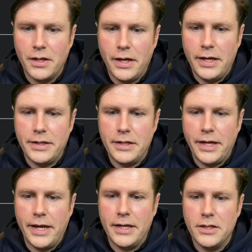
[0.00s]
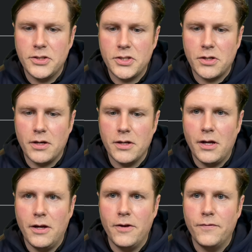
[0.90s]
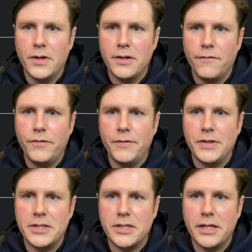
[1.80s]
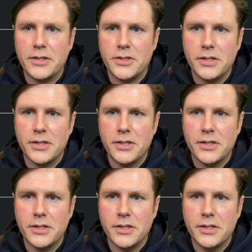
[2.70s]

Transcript: and then a start of 56.